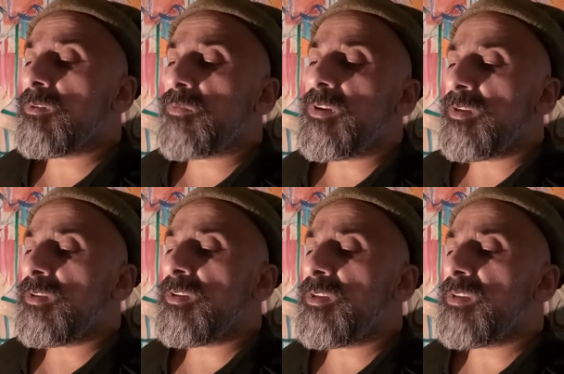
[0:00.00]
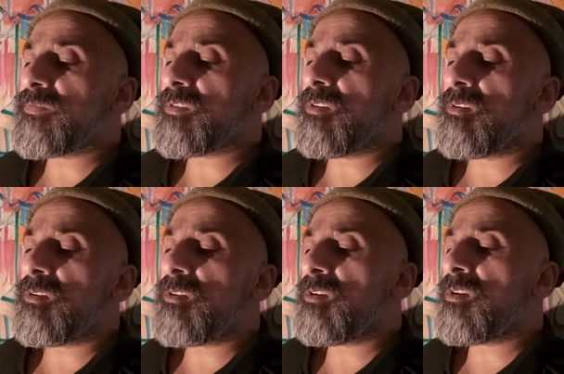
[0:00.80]
graves. The
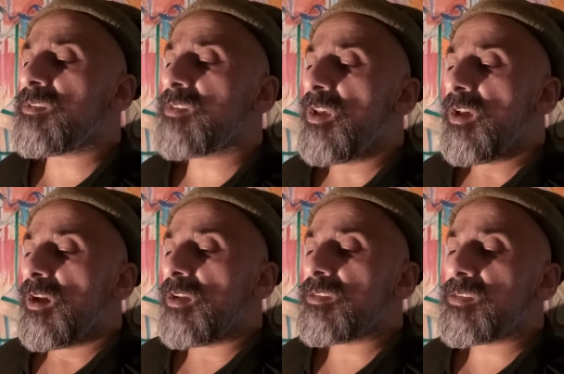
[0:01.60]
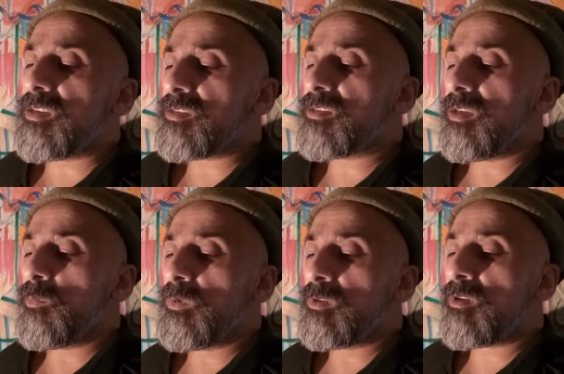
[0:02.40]
hurts are tears they
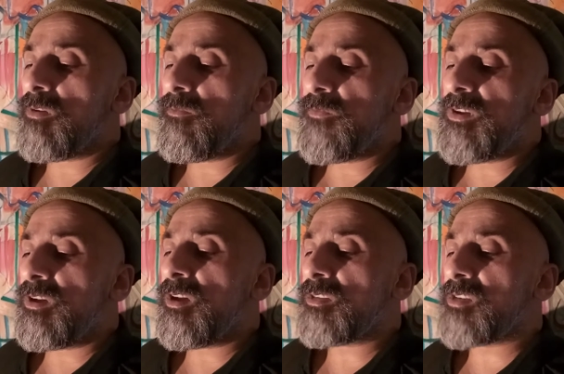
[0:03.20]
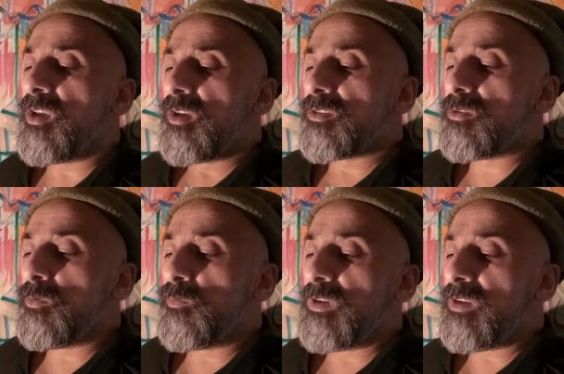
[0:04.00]
will convert
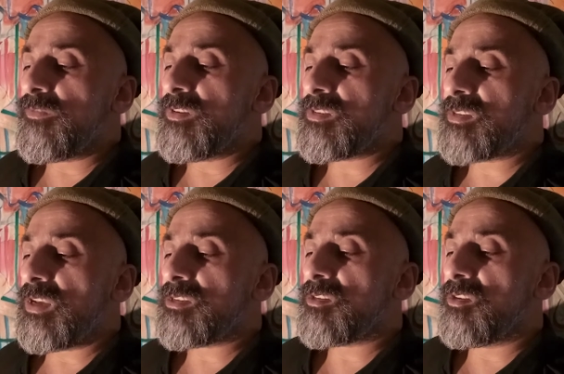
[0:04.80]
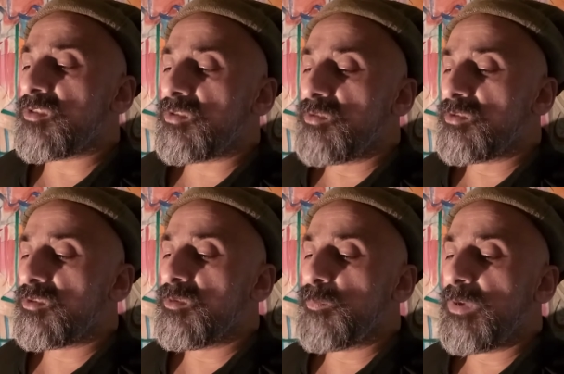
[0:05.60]
to rivers that are sure
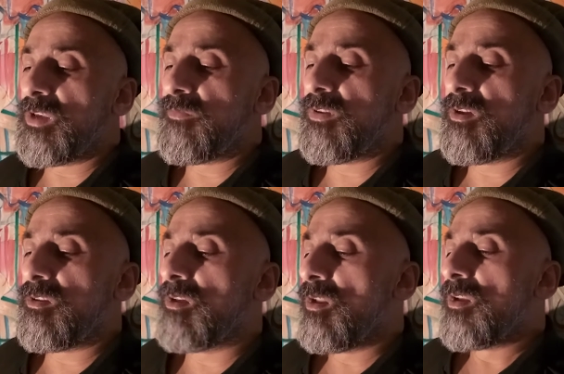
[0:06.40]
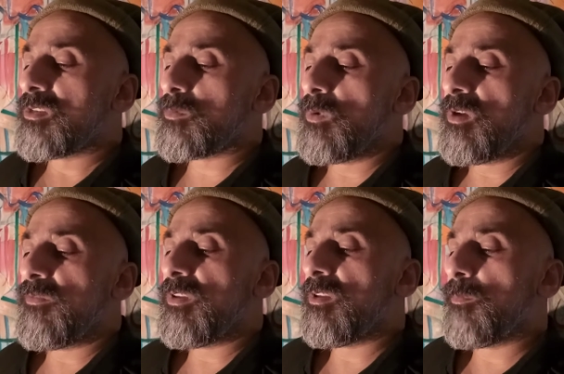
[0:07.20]
to pave an
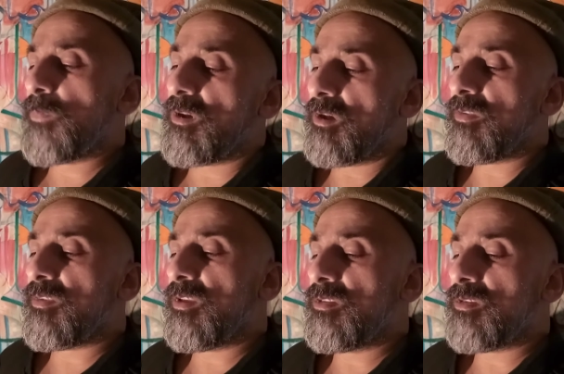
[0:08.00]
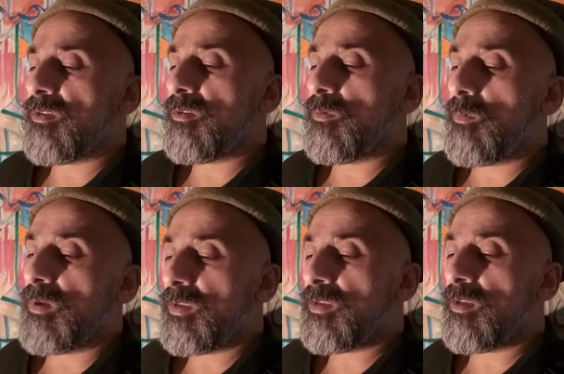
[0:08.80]
unswerving path and a
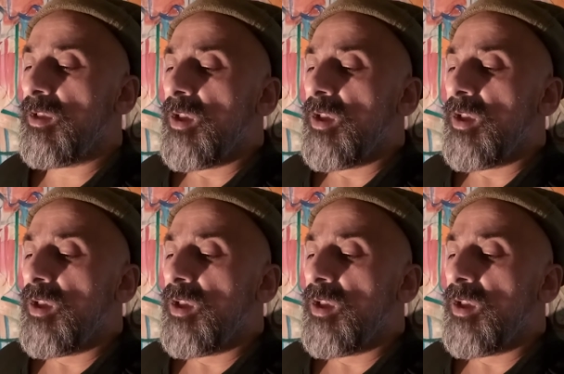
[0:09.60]
way.